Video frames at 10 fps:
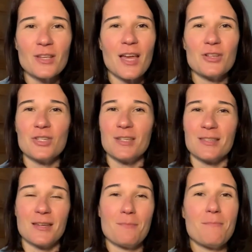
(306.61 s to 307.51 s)
and she is
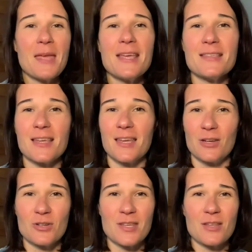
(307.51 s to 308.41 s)
an amazing
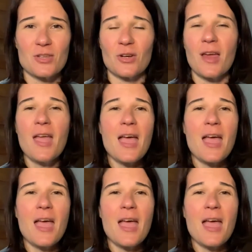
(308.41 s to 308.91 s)
intercessor